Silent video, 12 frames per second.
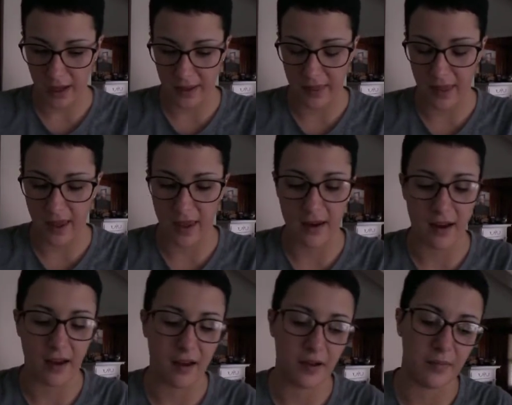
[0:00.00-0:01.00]
And then
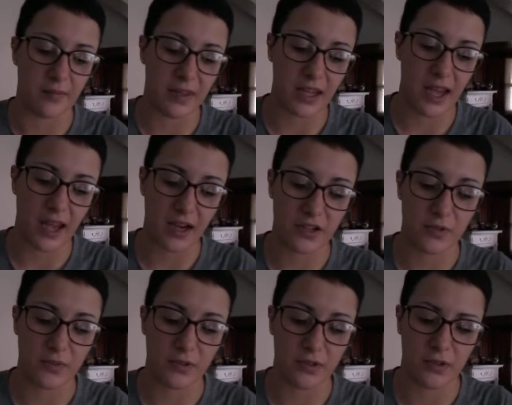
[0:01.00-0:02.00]
the
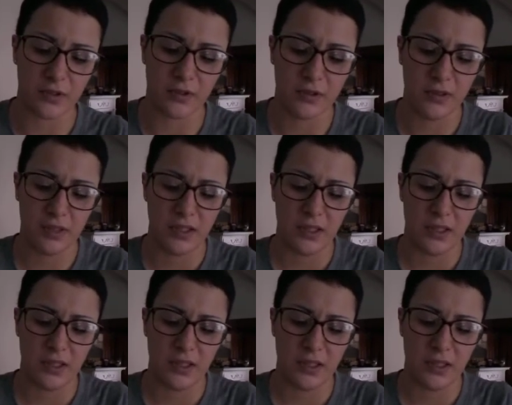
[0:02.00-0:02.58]
actual